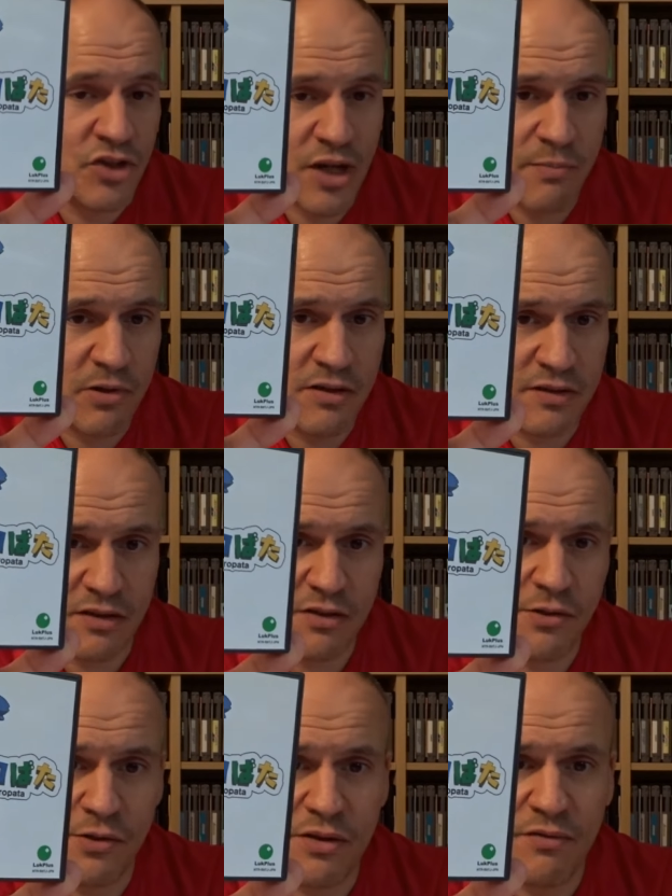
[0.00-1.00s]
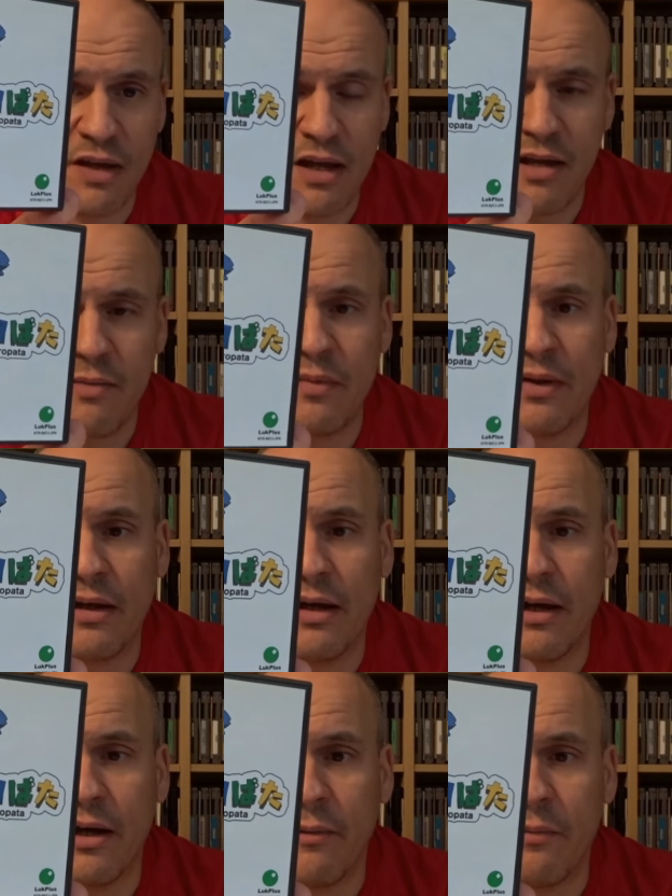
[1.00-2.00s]
Japanese exclusive game.
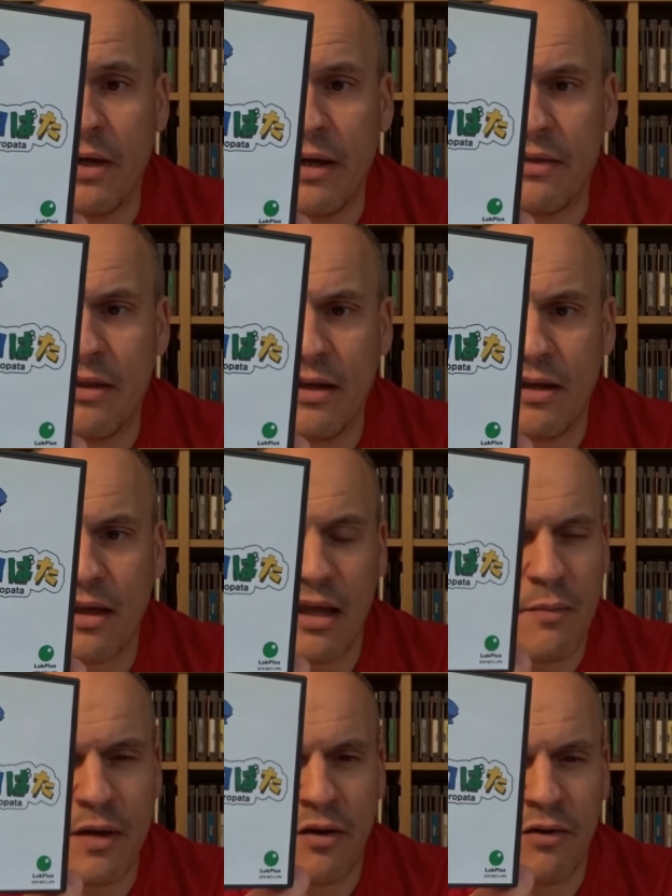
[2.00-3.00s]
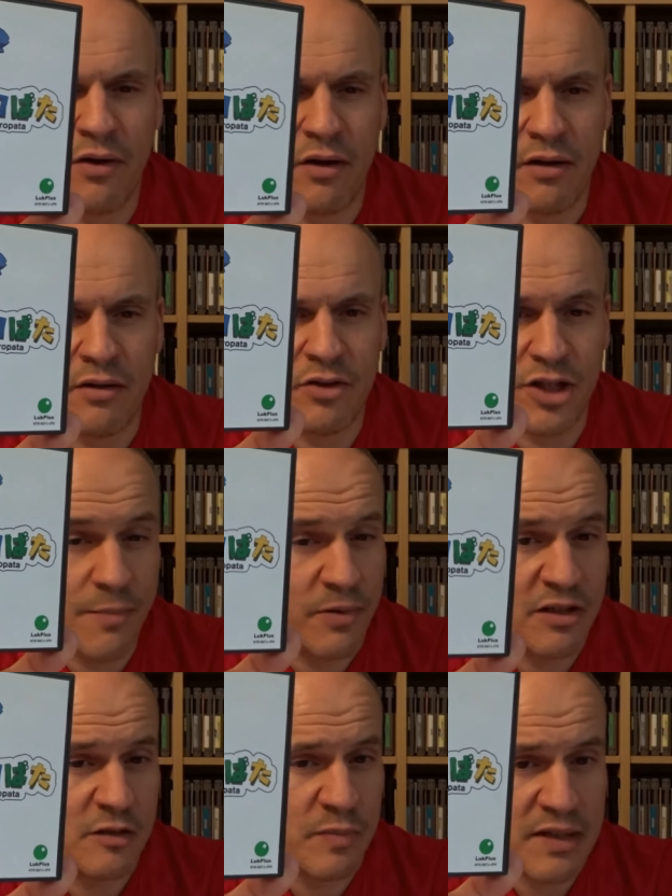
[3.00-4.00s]
I think it came out on
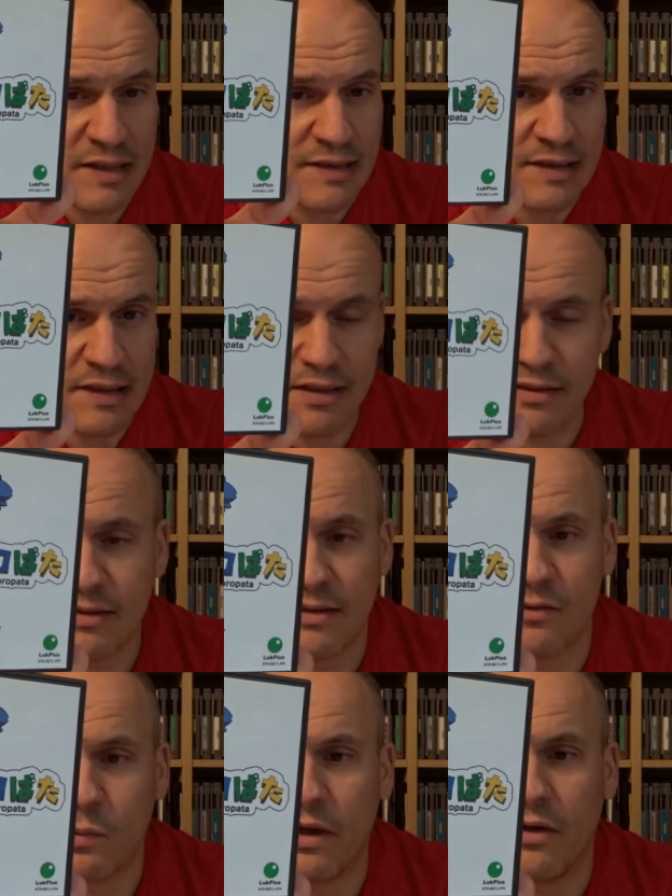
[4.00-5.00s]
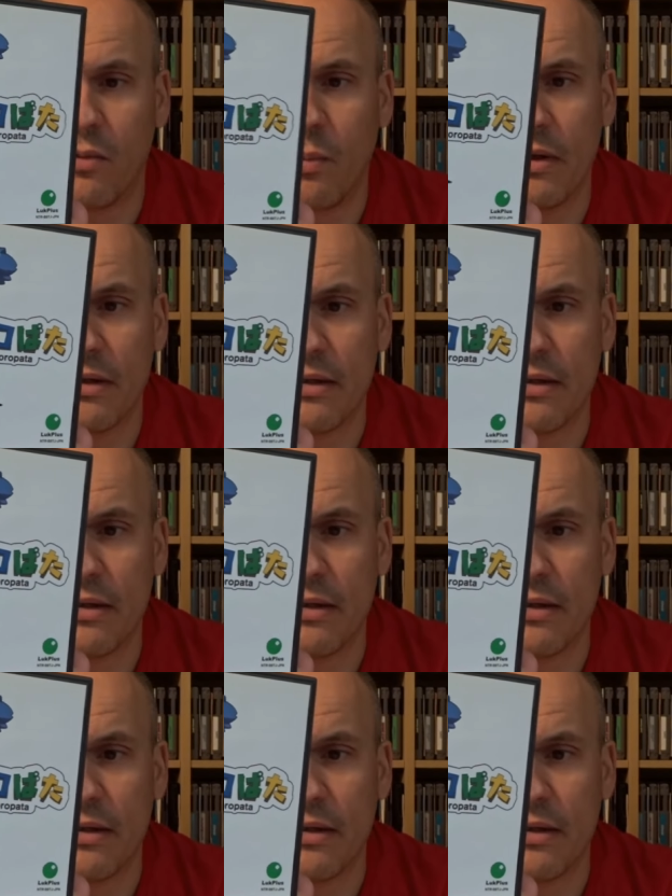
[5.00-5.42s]
Japanese PCs as well, but